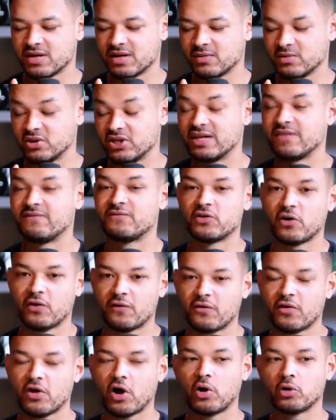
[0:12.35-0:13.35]
lived
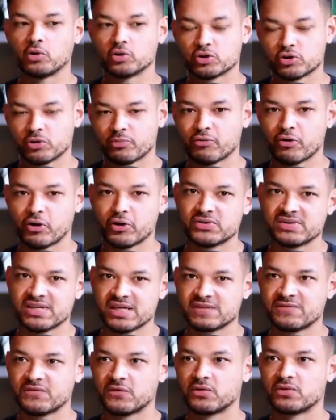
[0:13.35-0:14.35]
off
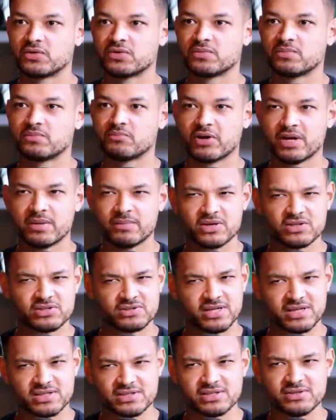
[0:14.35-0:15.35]
ultra-processed food pretty
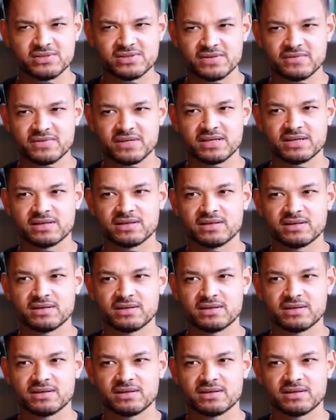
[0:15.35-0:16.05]
much exclusively?